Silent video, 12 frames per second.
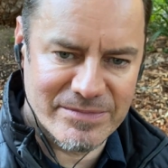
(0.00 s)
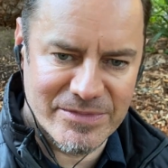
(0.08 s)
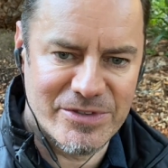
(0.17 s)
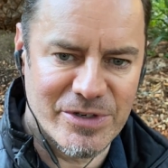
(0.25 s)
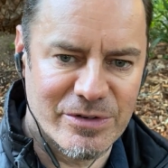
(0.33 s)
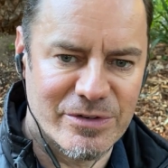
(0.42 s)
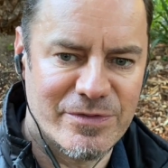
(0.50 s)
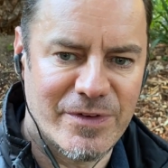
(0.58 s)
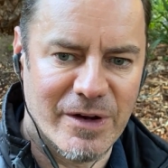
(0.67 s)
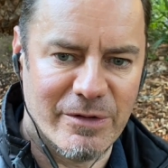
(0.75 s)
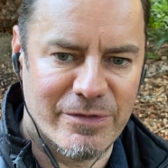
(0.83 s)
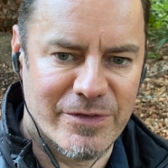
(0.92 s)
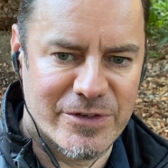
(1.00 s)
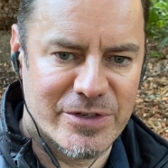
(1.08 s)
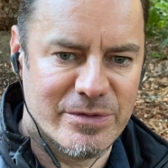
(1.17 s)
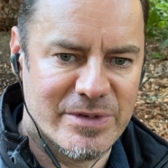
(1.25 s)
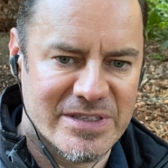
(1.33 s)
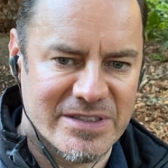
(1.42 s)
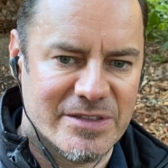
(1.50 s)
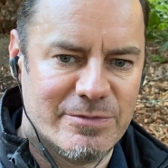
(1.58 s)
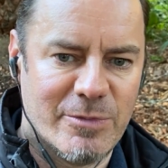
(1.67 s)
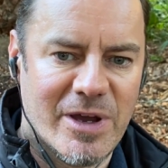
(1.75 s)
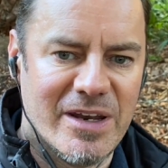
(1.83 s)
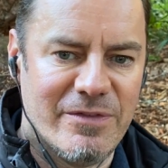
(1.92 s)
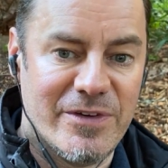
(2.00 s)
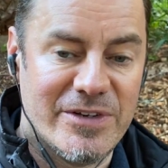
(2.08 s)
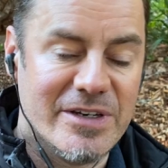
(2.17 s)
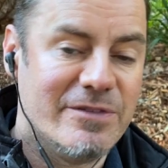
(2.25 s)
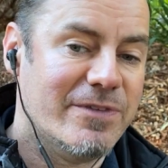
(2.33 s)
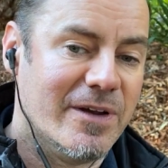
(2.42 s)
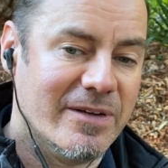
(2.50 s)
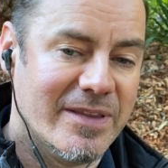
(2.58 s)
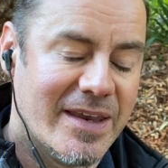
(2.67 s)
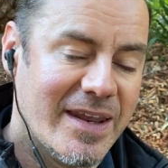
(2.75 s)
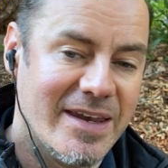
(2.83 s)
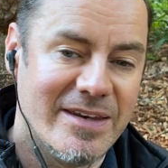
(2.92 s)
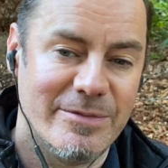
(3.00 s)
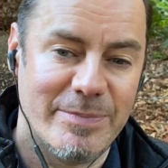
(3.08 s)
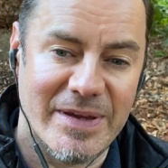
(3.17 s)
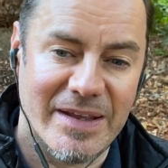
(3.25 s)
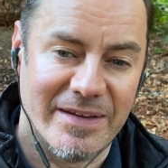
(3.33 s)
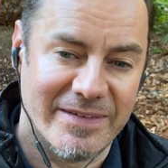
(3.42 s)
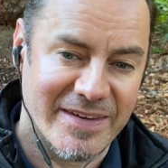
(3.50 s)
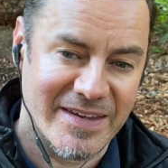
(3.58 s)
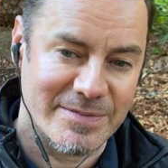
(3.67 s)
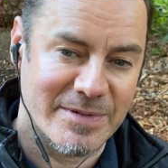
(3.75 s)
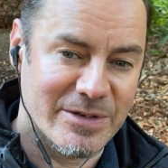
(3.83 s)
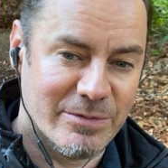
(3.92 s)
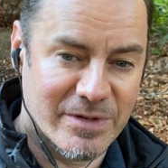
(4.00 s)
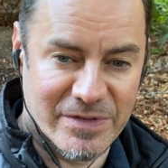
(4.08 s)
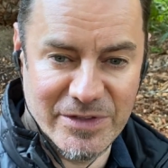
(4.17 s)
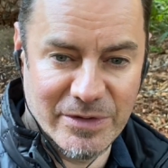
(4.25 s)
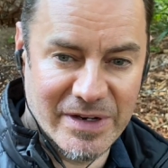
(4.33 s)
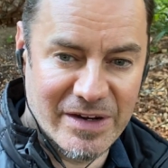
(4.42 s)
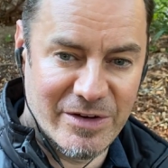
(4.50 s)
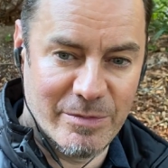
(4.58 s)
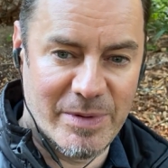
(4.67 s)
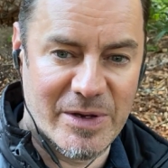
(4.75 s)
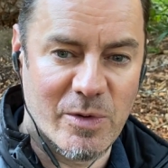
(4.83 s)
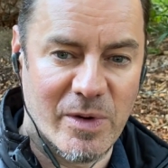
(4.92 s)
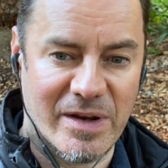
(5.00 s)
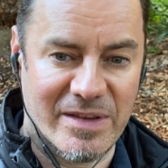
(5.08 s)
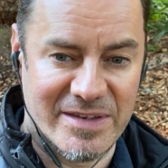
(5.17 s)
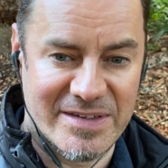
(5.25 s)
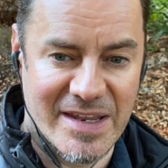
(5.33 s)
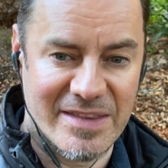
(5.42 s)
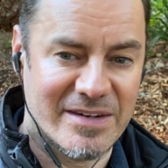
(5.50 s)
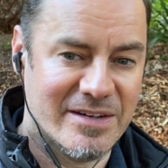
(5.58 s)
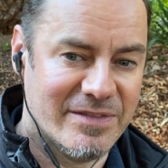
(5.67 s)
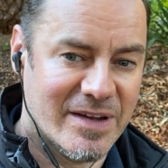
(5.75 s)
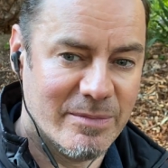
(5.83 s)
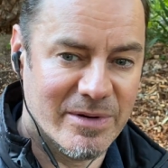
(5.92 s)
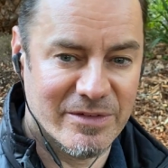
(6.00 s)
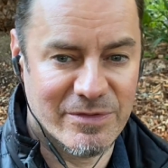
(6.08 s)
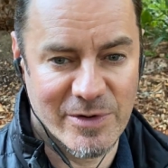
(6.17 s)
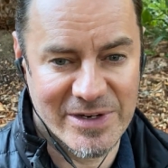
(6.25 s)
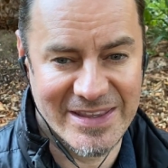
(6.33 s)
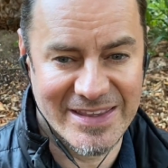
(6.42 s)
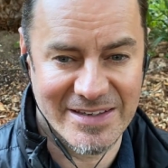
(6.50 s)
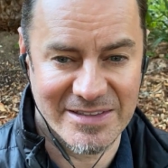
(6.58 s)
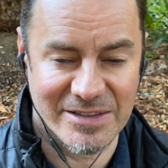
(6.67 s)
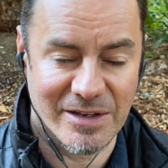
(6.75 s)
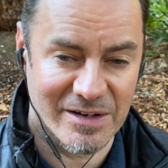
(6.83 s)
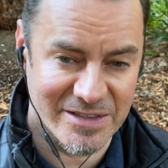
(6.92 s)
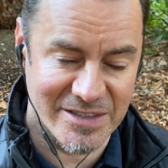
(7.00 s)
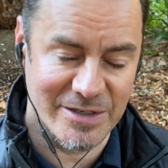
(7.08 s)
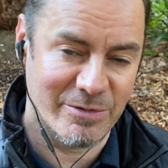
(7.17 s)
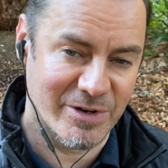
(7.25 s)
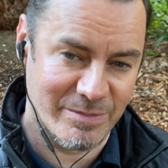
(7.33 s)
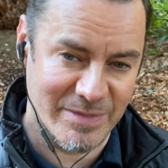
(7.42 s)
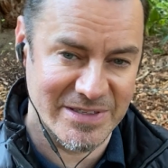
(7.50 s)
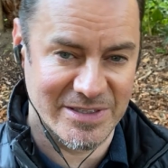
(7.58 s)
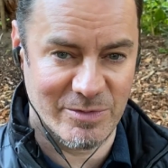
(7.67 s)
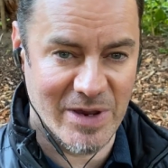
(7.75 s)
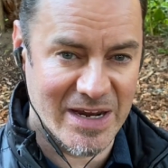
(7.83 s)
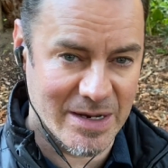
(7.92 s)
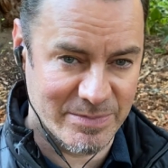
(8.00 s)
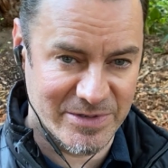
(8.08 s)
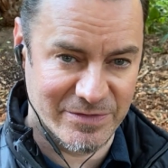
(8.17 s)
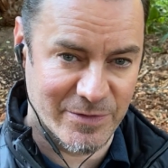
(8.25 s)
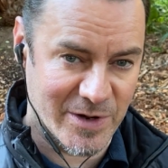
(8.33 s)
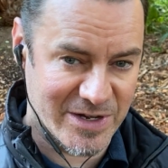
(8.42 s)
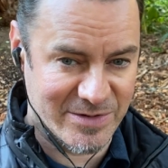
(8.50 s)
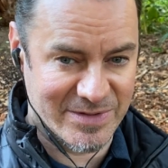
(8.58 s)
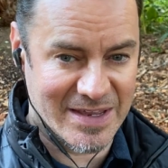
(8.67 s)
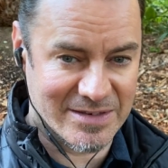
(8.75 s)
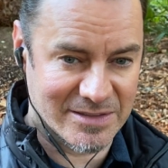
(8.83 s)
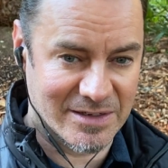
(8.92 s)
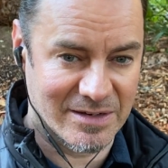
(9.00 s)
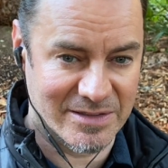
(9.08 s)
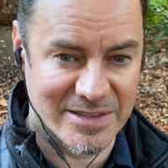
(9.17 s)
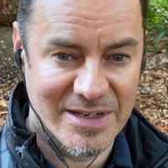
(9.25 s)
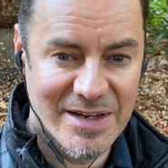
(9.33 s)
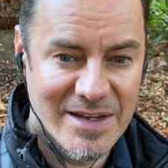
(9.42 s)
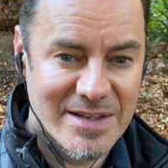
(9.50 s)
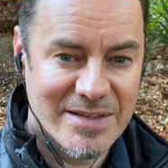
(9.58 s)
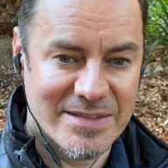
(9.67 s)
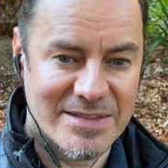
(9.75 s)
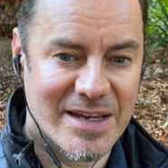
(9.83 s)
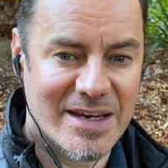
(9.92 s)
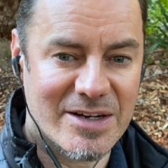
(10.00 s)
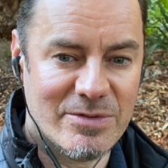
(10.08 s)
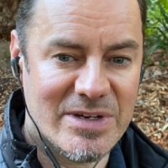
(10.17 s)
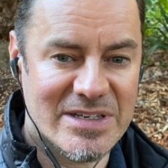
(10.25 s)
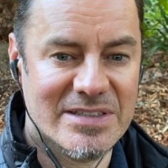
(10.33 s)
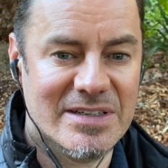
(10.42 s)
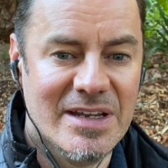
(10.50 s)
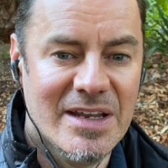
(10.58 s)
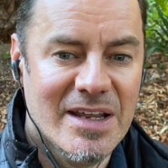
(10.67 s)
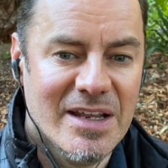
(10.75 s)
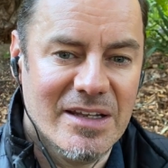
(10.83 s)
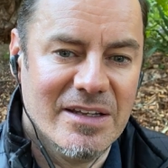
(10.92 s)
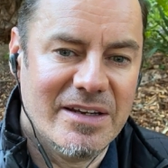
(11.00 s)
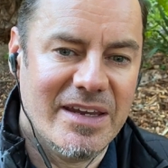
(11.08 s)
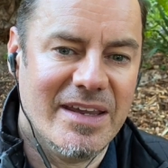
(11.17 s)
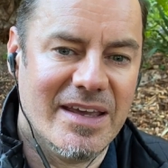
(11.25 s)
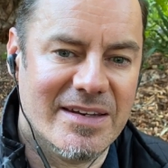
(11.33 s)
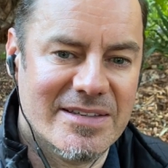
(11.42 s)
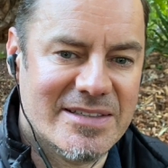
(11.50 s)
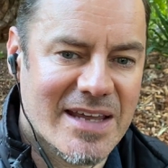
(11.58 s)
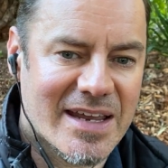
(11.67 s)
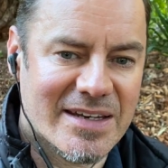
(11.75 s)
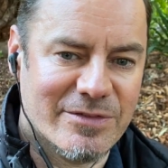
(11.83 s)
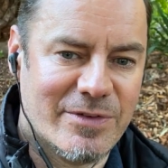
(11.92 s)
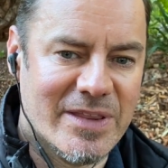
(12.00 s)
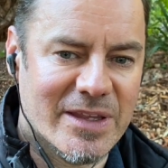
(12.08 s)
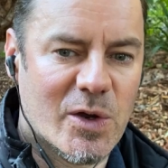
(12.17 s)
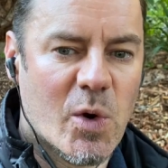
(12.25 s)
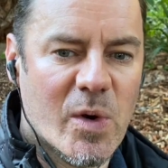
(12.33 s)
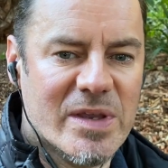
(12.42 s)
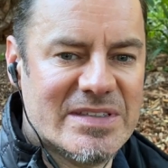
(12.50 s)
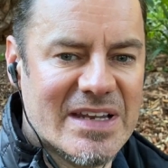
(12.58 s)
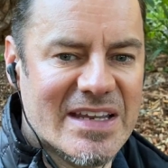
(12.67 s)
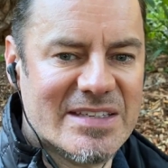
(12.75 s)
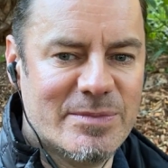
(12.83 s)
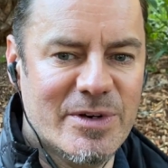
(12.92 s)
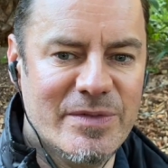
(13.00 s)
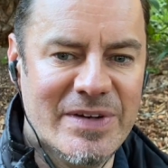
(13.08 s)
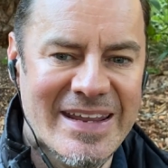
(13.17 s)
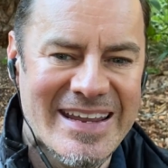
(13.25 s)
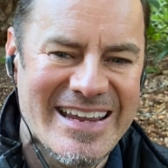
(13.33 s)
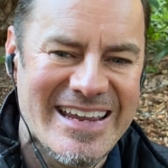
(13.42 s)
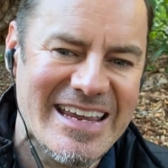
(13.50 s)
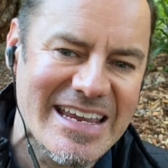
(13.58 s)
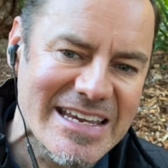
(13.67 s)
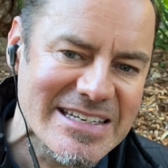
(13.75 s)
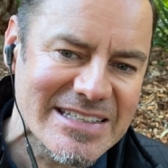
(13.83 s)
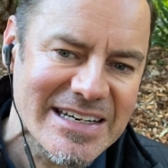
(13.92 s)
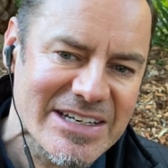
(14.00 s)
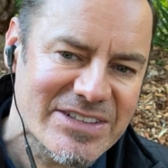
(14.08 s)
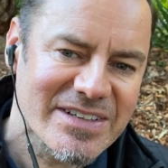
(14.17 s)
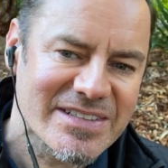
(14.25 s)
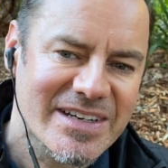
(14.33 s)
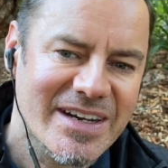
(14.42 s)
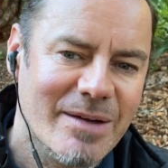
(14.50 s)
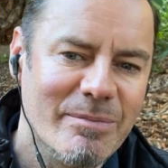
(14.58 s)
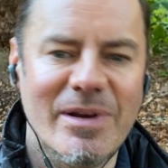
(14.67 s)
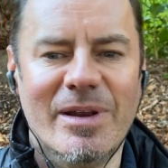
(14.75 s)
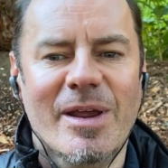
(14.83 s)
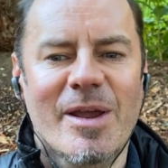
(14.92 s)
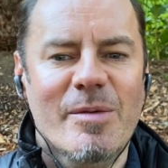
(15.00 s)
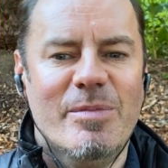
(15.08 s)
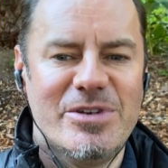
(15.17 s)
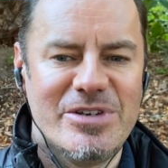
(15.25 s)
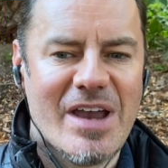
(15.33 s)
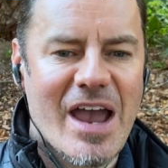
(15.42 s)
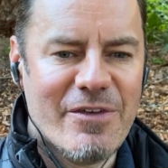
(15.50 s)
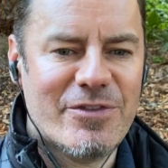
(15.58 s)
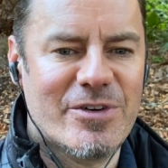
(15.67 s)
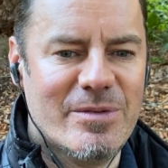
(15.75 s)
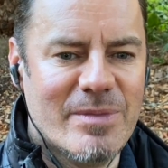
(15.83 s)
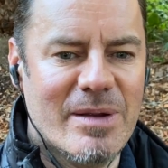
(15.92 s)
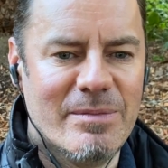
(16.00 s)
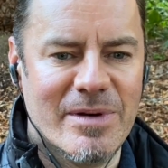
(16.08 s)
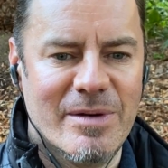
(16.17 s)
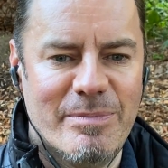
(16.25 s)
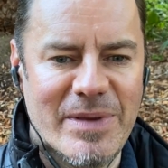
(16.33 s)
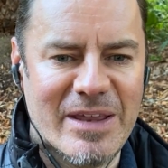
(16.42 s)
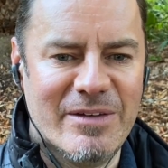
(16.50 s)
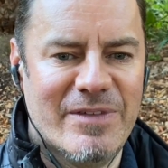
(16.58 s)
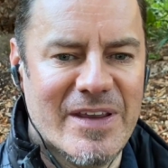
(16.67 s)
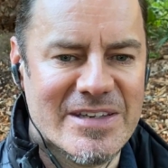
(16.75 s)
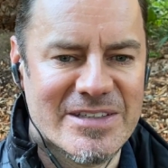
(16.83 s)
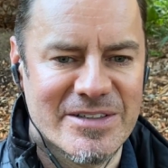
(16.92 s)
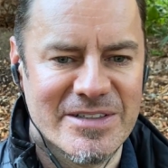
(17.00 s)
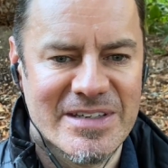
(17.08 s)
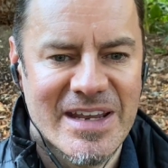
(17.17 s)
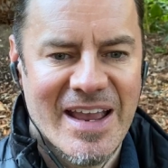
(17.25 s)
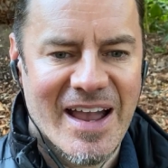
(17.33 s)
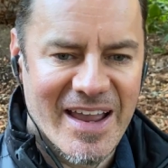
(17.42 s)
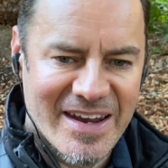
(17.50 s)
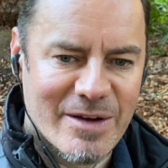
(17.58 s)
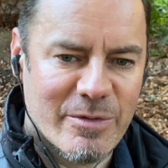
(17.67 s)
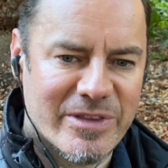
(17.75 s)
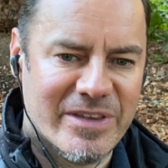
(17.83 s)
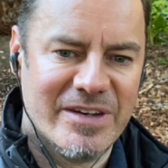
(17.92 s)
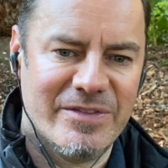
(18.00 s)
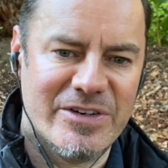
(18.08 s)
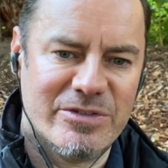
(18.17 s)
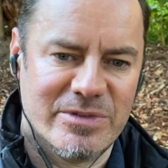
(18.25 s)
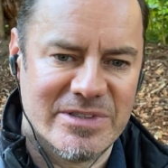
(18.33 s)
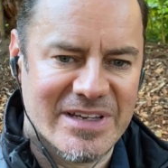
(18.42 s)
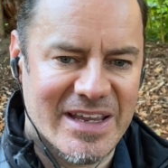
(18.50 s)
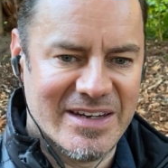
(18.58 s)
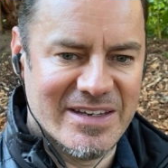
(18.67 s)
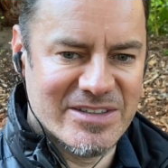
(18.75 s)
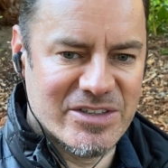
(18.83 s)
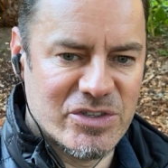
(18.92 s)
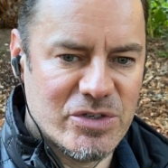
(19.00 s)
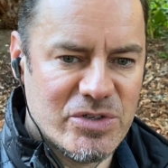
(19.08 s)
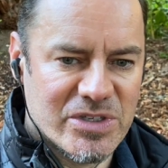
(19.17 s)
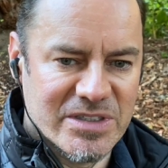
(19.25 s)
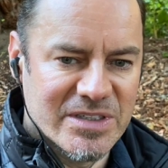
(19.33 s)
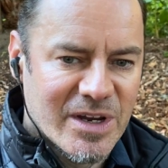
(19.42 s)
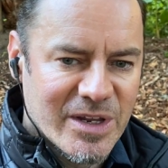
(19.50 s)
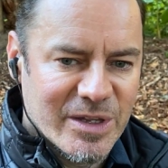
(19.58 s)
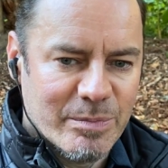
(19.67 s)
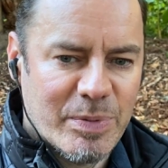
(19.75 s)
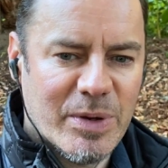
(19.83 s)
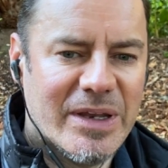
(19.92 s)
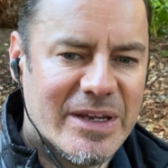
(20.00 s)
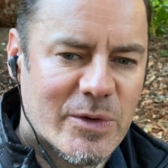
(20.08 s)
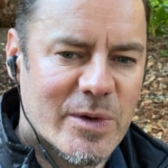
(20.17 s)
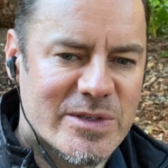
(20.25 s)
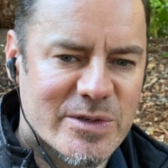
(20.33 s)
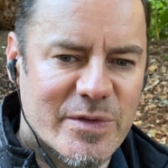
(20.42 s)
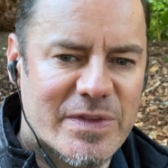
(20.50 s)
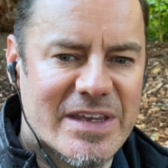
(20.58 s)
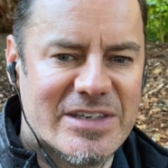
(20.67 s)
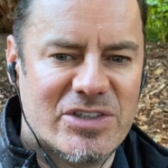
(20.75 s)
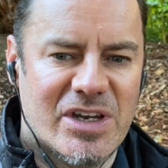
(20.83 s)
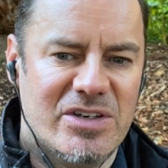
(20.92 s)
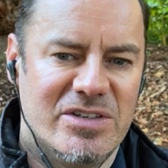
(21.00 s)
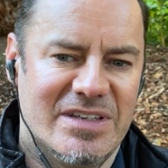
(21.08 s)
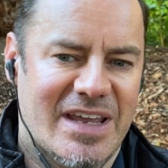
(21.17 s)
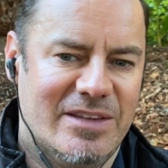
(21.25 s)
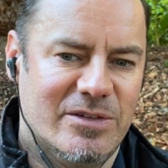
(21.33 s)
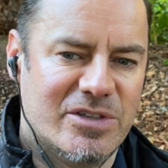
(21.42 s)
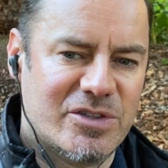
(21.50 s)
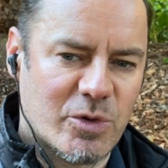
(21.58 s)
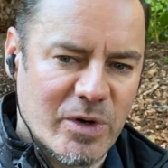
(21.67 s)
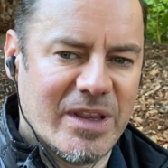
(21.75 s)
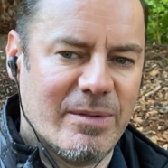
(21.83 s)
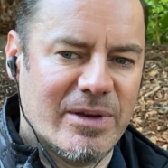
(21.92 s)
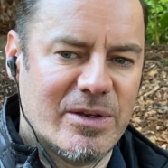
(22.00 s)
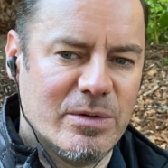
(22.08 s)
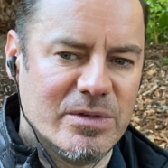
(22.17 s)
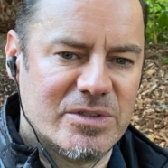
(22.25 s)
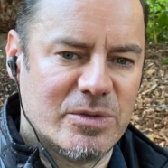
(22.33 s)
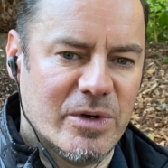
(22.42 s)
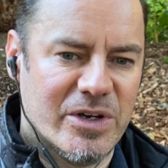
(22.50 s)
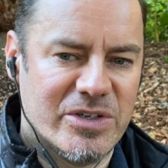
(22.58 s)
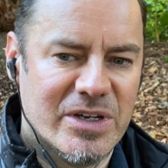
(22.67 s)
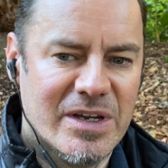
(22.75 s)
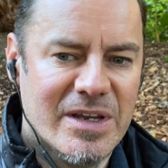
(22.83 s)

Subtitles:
don't follow it for two reasons. One, if you did follow that NUPL assessment, you would have sold out of your Bitcoin on the 10th of November at $14,000 and you would have missed the ride up to $42,000. The second reason, looking at a stat of when the coins last moved, is an interesting number, but you have to remember big investors, high net worth individuals and institutions, they're pulling coins off the exchanges and they're storing them in cold storage.